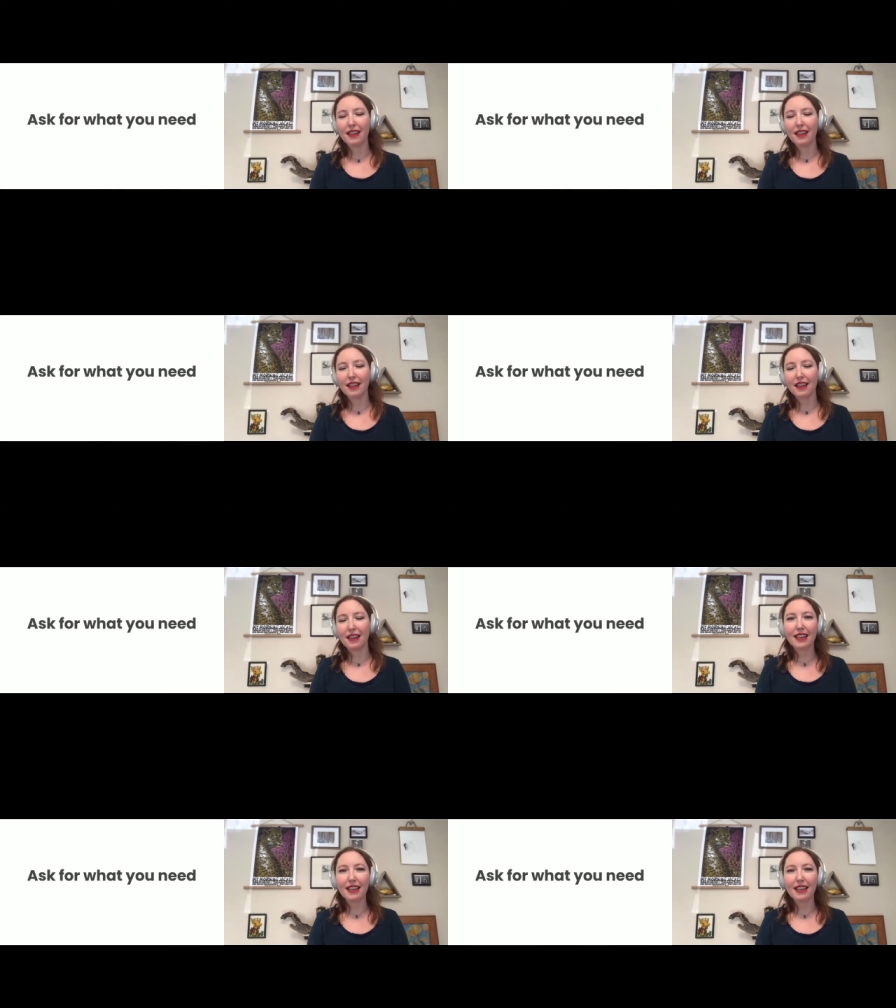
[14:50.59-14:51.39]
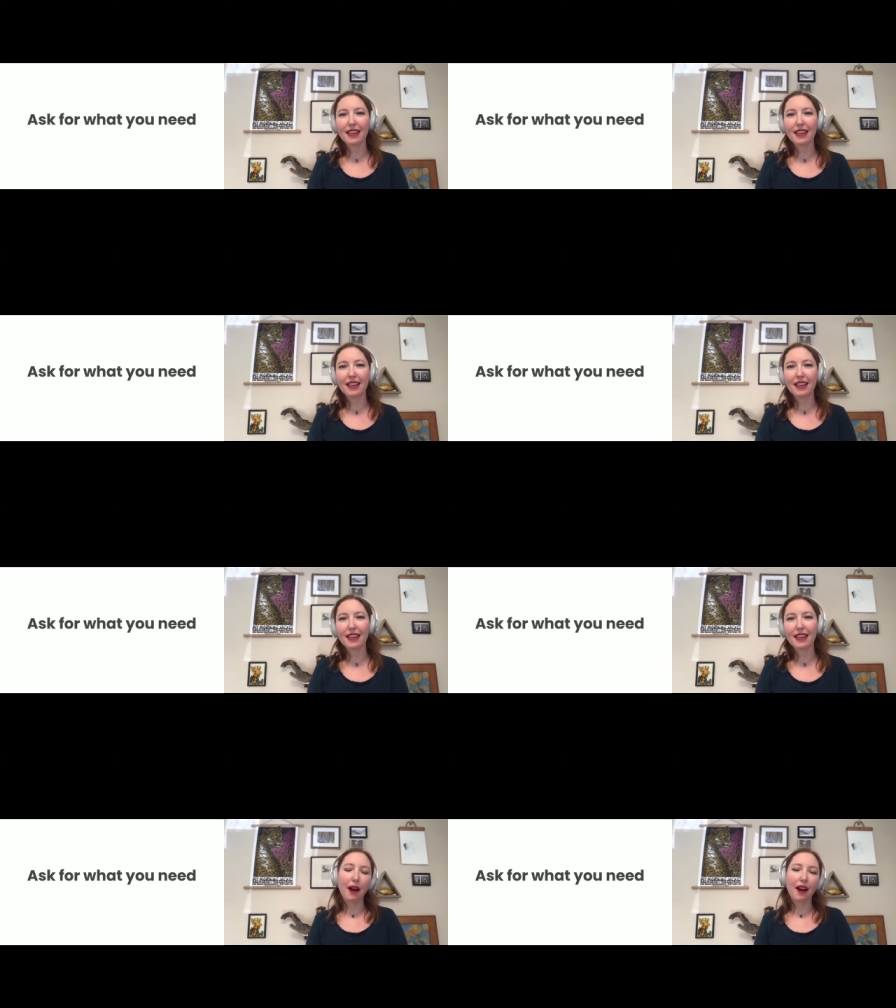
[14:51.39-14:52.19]
And I think the
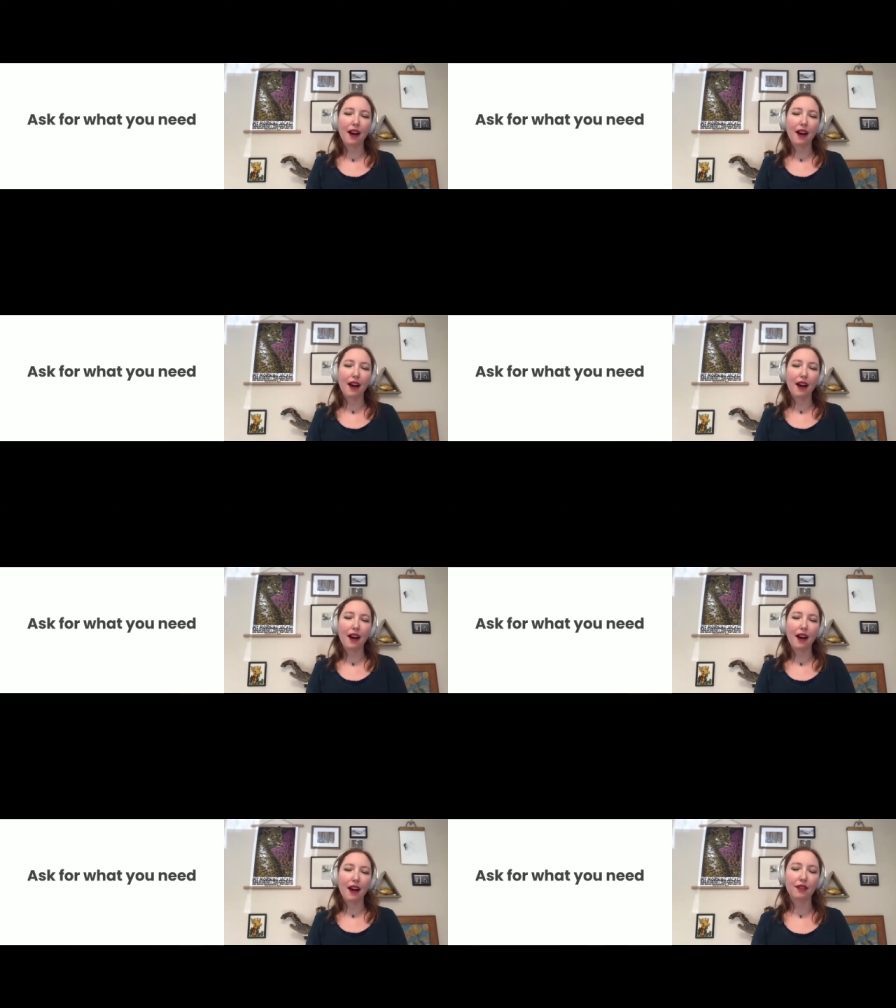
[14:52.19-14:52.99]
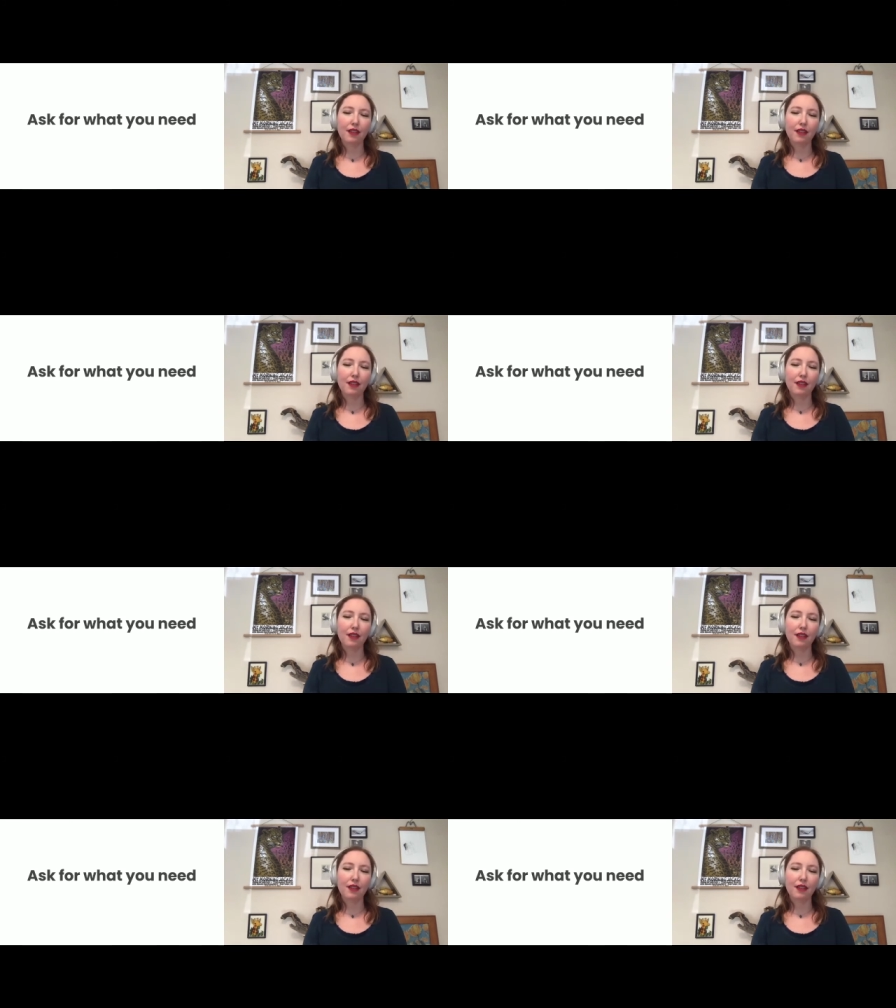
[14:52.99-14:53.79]
important part is to
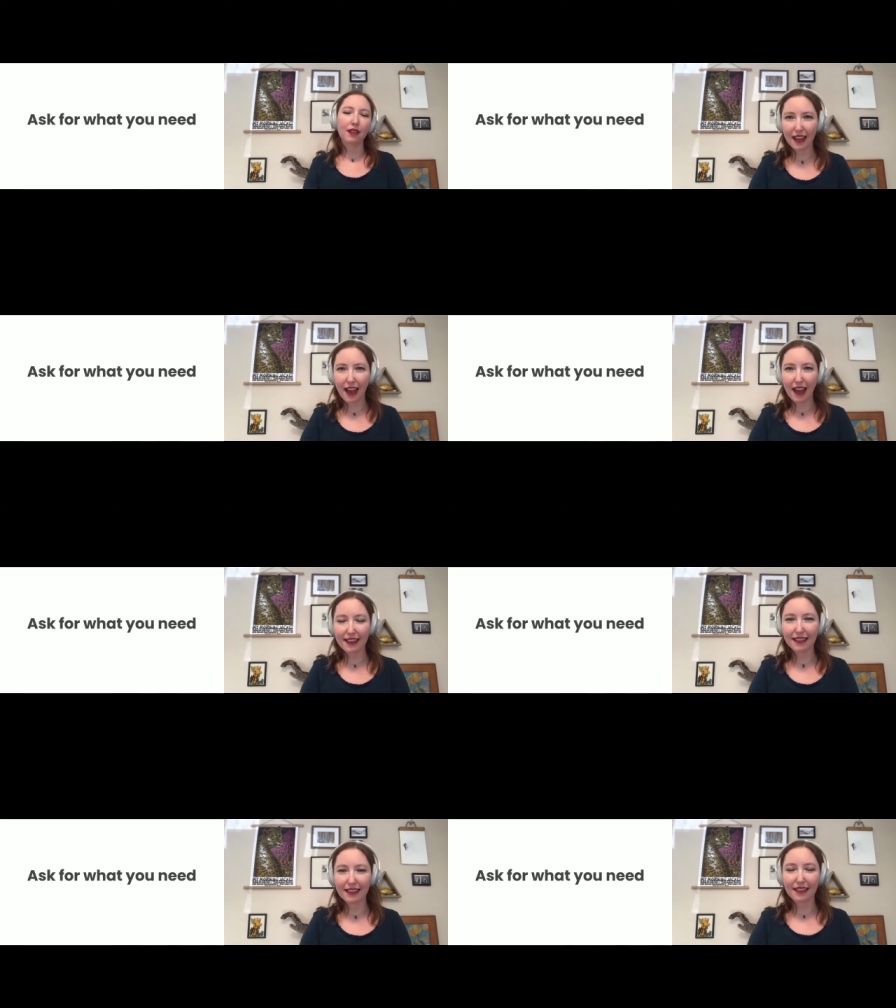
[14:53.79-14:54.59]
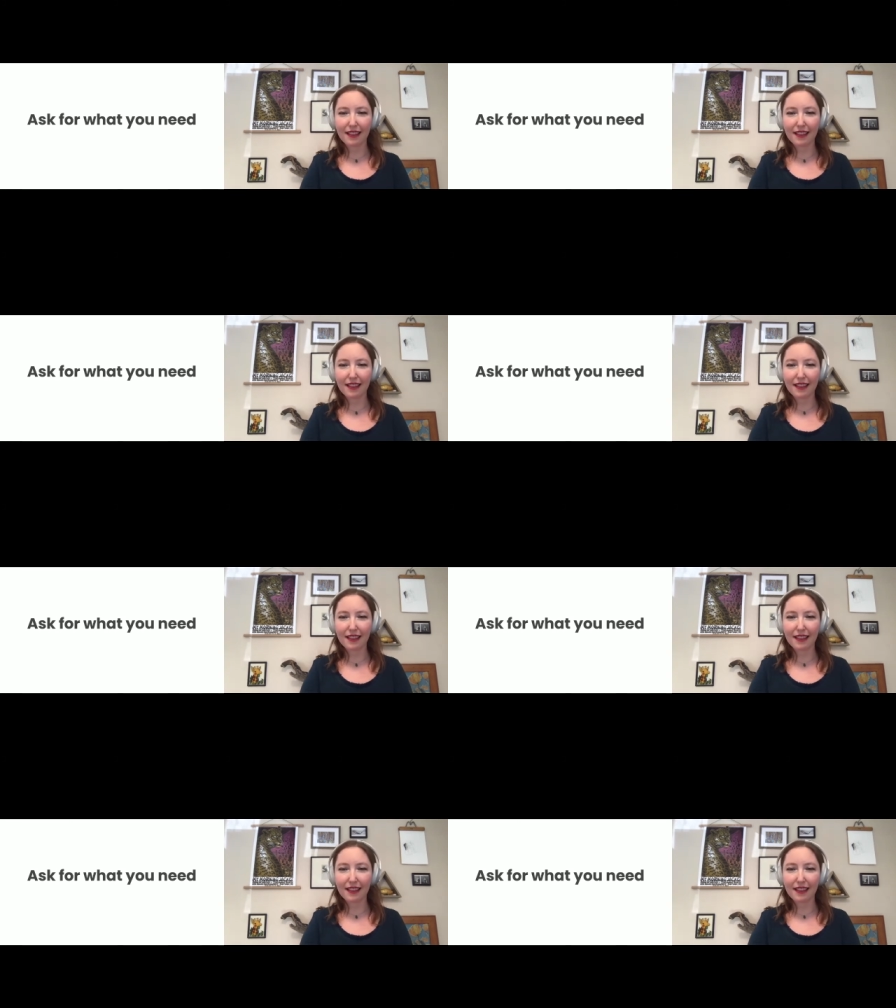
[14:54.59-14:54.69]
powerfully and